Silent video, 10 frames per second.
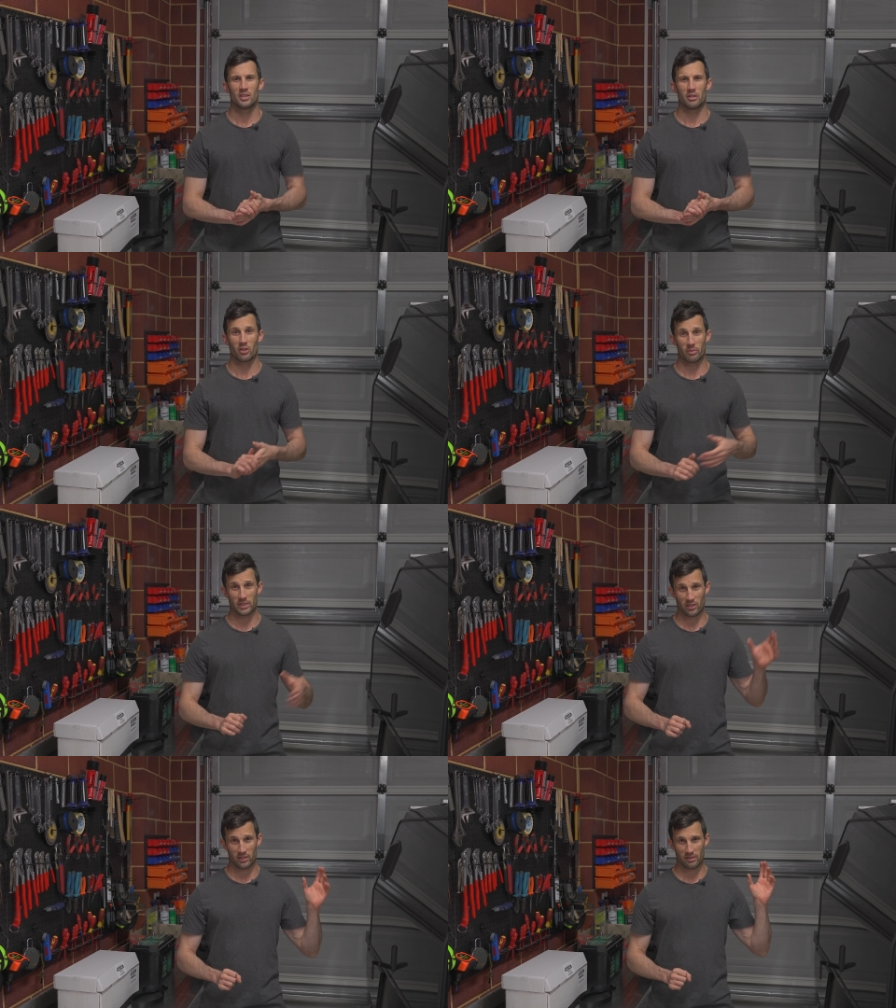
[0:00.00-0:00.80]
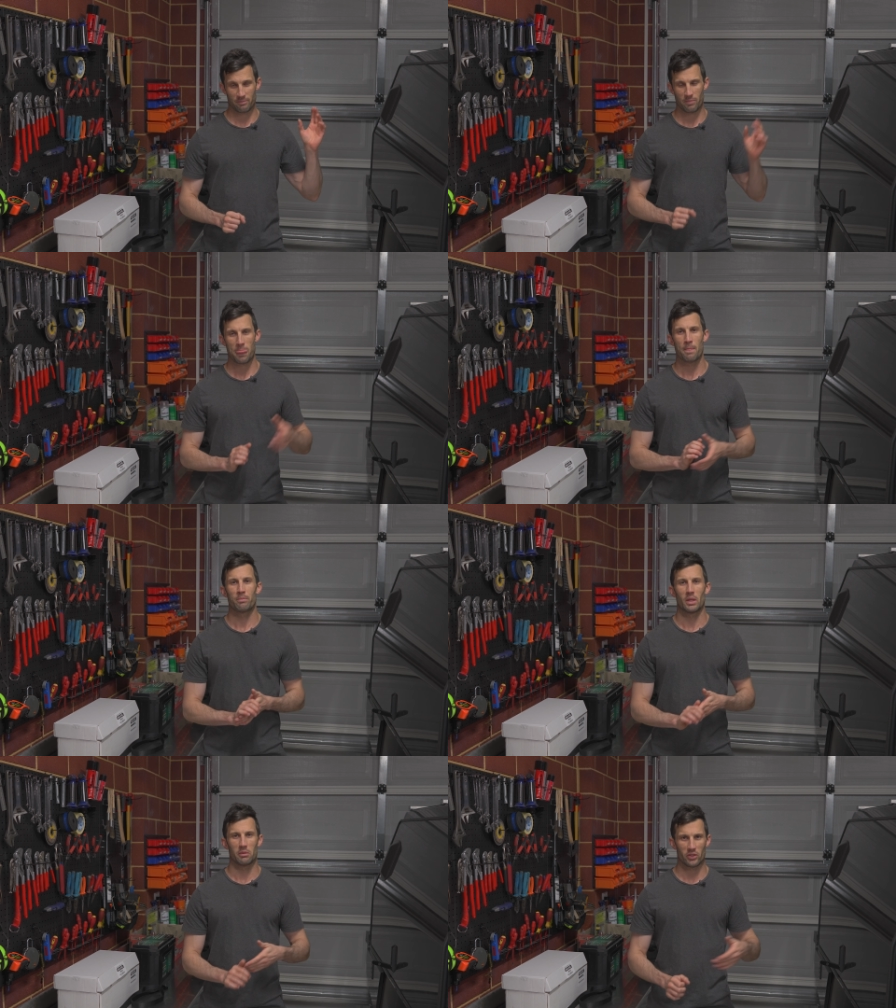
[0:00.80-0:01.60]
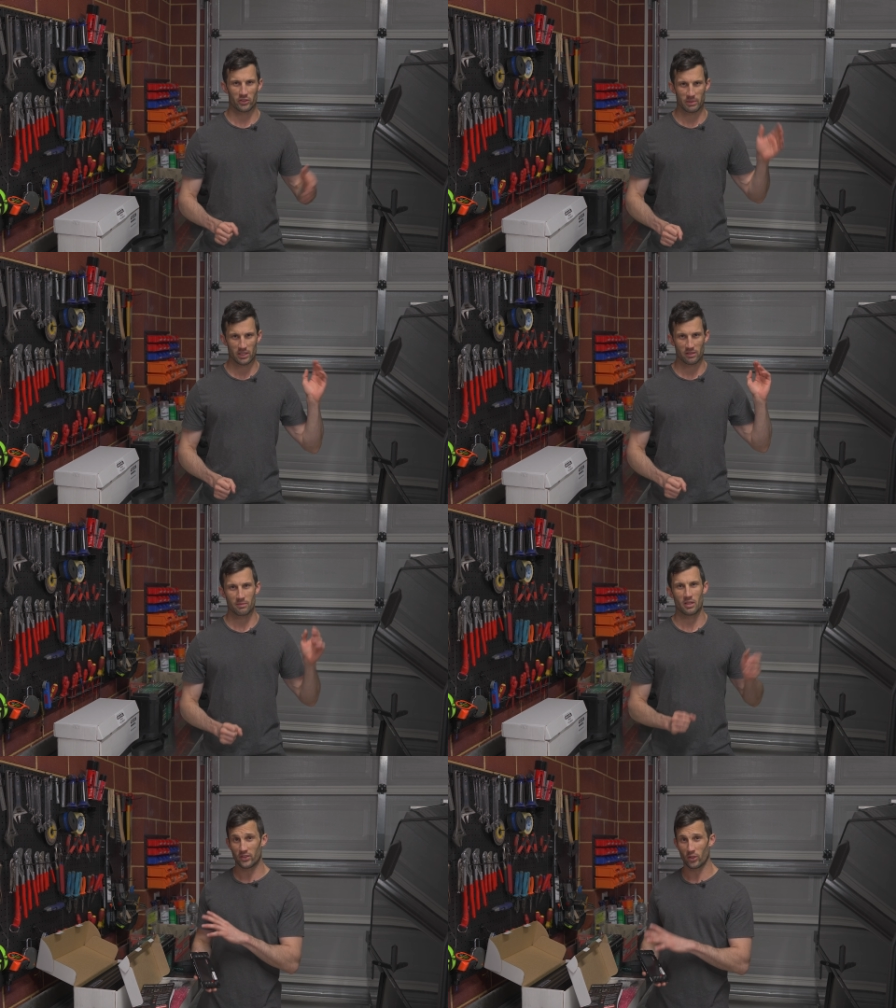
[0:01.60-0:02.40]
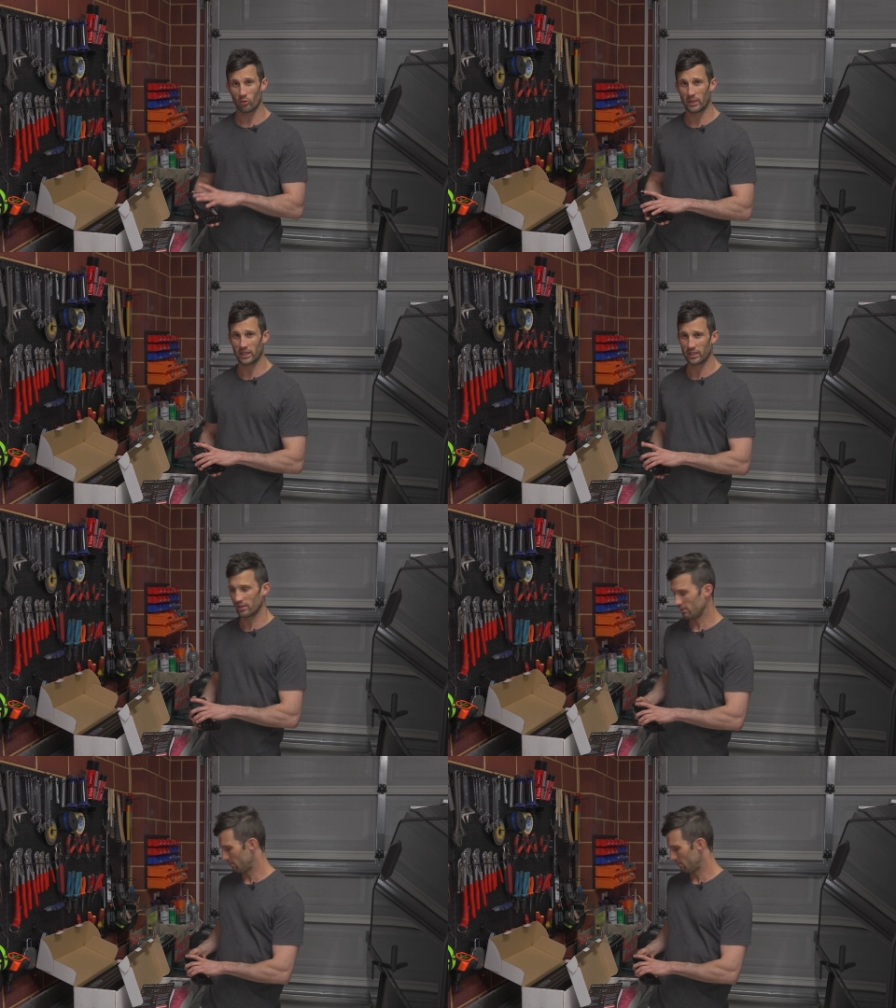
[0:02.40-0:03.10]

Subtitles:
I'm going to be this whole package